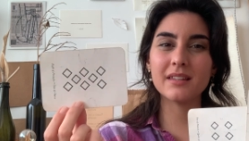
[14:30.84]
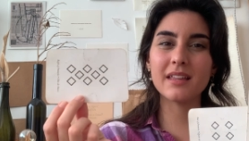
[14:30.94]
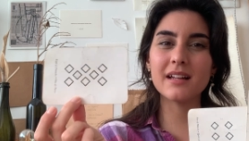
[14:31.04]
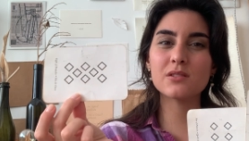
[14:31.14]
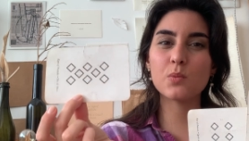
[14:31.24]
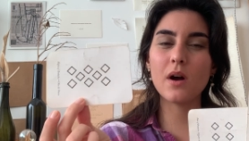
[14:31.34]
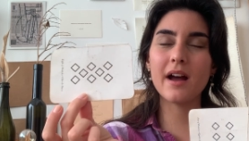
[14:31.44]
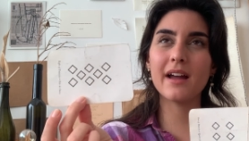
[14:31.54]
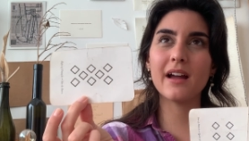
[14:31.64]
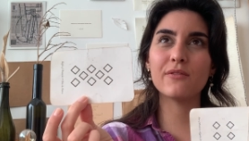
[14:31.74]
That's
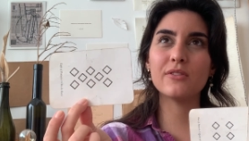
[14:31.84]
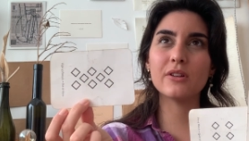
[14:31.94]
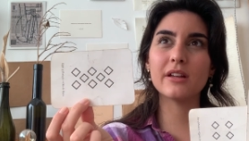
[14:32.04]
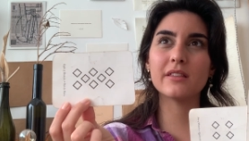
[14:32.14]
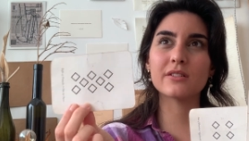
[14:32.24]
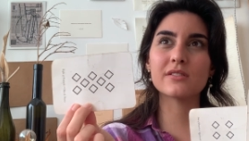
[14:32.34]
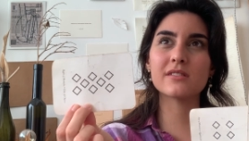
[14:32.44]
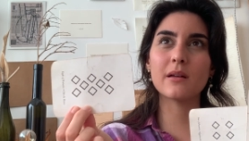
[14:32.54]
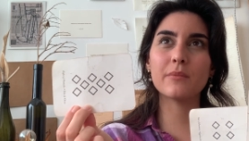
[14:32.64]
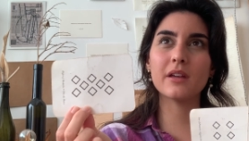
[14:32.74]
why I feel like there's
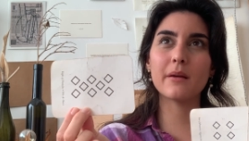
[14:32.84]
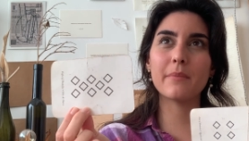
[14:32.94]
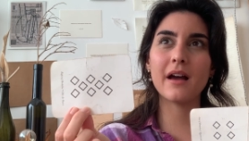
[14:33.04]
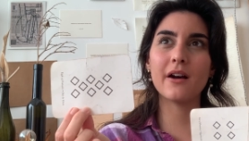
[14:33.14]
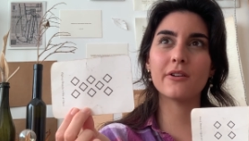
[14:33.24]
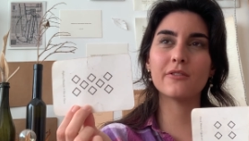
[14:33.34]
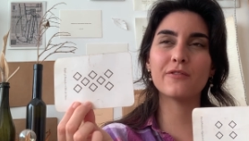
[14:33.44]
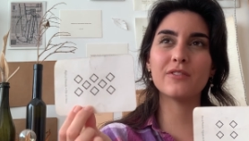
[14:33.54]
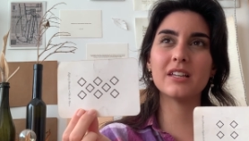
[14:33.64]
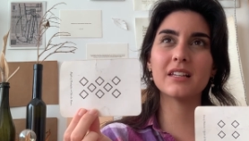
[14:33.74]
something about
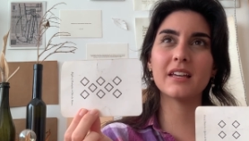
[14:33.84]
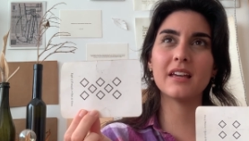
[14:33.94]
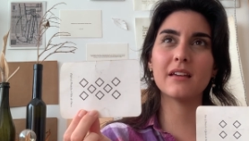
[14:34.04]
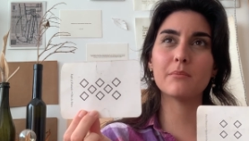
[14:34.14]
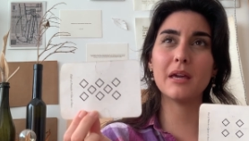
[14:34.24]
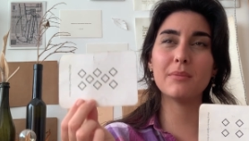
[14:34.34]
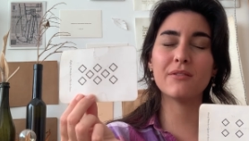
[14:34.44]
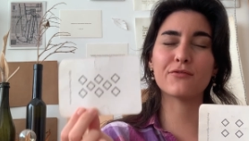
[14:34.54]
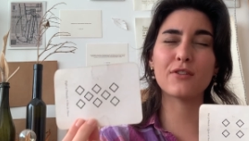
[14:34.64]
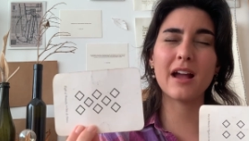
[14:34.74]
feeling maybe
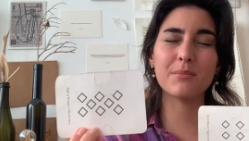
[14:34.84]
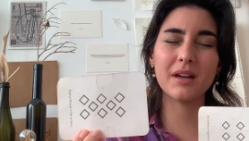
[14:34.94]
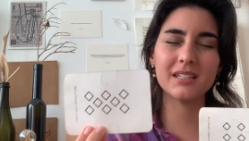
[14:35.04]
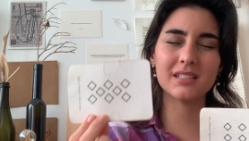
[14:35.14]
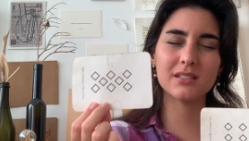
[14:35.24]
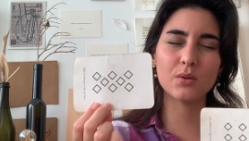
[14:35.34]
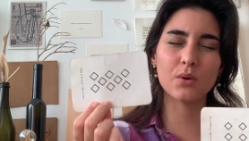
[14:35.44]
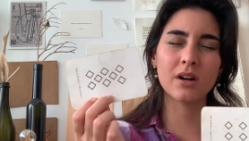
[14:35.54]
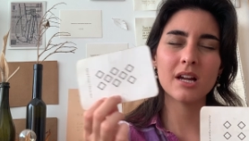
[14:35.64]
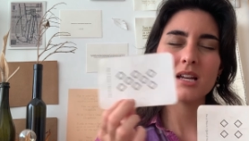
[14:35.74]
fragmented
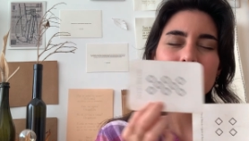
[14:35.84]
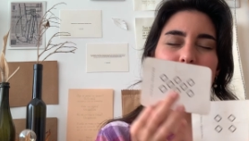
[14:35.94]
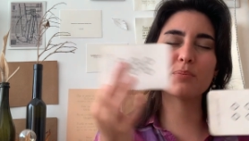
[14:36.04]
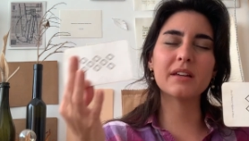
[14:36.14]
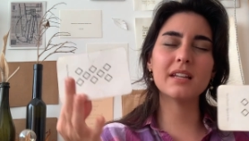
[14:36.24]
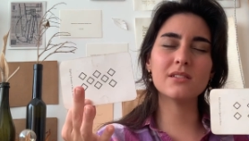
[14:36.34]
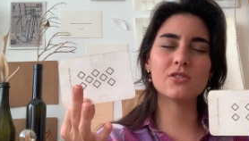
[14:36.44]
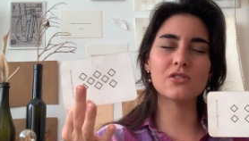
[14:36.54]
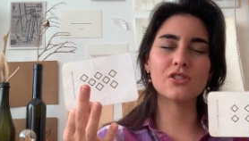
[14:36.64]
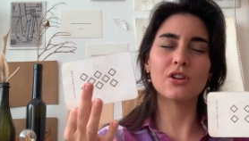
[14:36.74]
or split
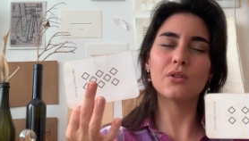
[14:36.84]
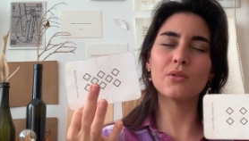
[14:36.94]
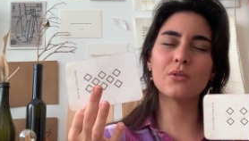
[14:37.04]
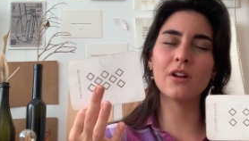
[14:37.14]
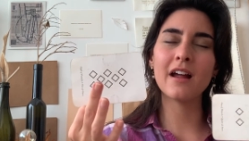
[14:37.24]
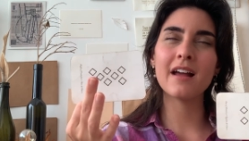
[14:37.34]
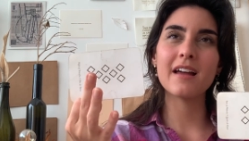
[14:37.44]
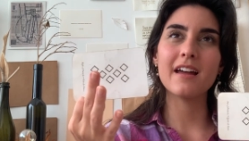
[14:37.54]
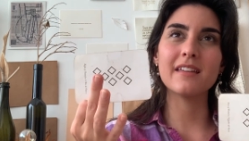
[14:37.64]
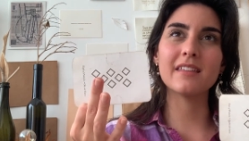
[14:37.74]
into two,
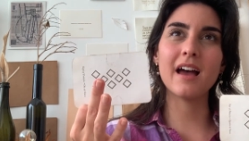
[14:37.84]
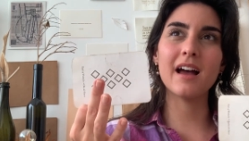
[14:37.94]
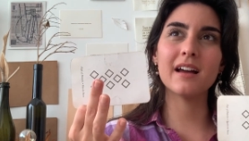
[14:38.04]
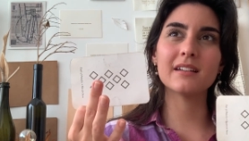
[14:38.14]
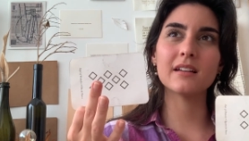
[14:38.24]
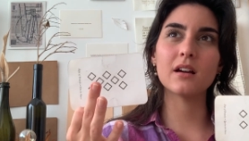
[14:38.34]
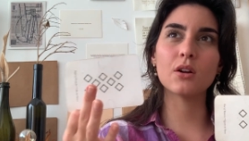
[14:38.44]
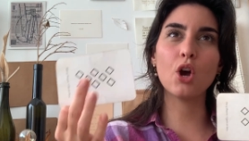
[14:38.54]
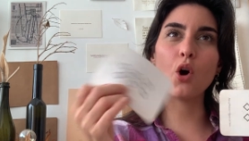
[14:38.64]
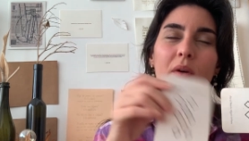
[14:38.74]
that
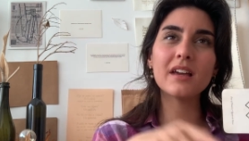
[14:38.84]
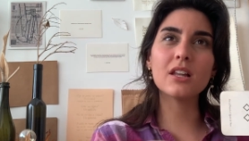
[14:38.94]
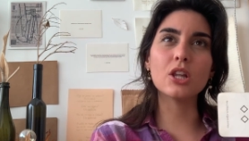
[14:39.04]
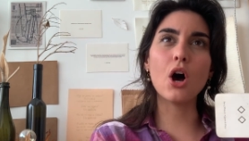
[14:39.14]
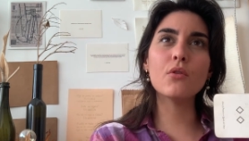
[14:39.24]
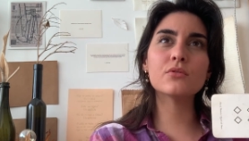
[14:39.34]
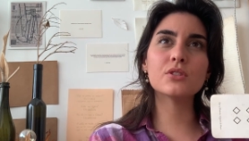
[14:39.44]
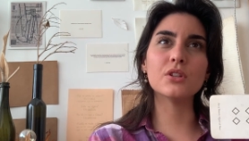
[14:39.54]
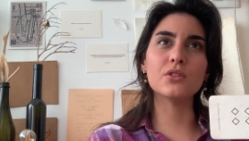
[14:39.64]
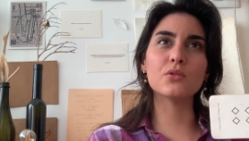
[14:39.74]
going alone
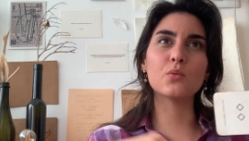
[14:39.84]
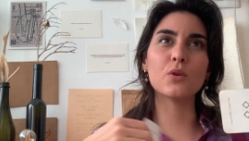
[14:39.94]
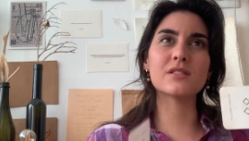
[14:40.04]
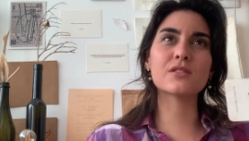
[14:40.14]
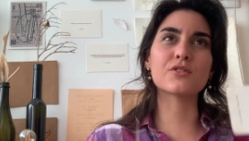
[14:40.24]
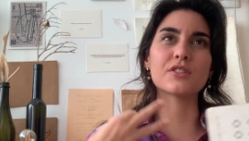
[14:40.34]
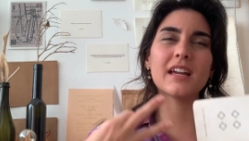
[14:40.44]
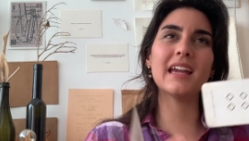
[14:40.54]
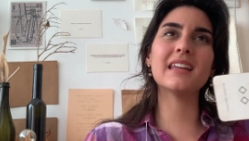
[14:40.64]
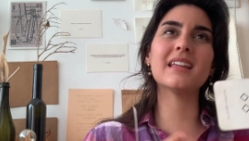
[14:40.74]
to you was
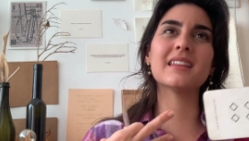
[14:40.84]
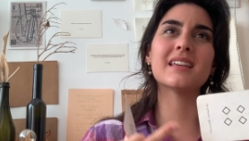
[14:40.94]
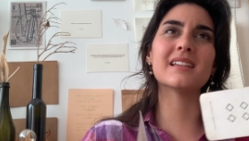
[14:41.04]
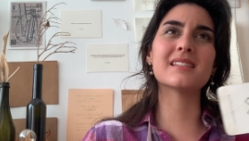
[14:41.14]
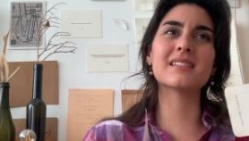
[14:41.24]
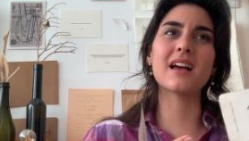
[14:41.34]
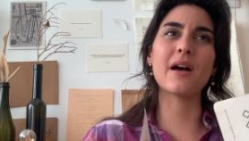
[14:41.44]
creating this